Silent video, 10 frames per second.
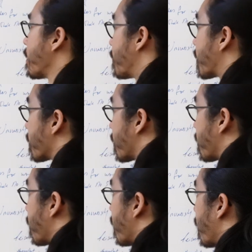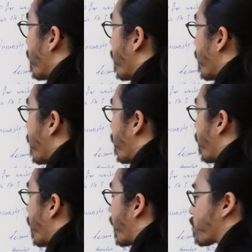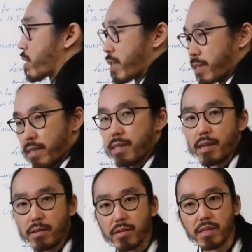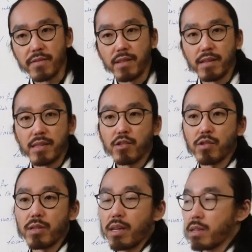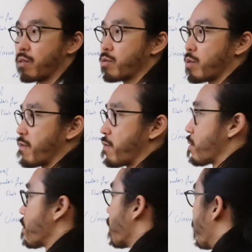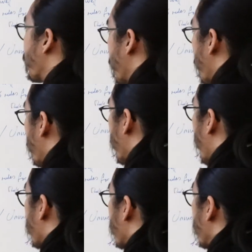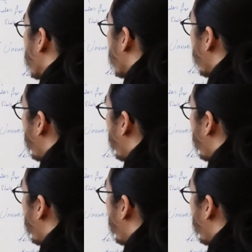Because, as we can see, there is a civilization that goes on for more than 3,000 years.